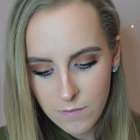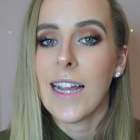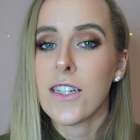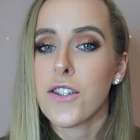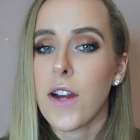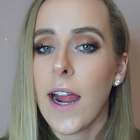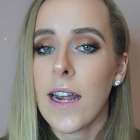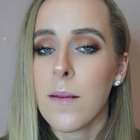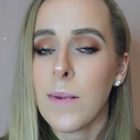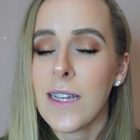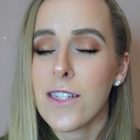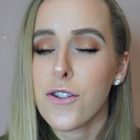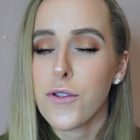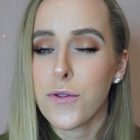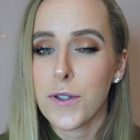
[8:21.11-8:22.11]
and try to be
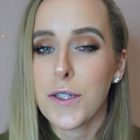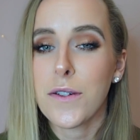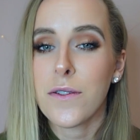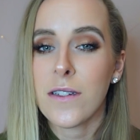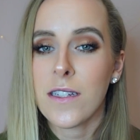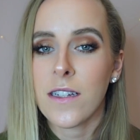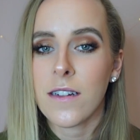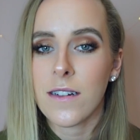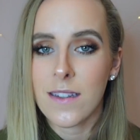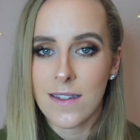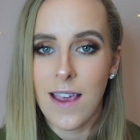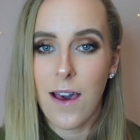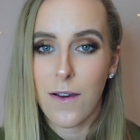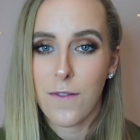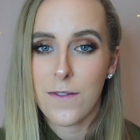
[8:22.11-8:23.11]
true to
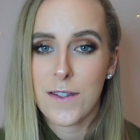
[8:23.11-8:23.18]
yourself.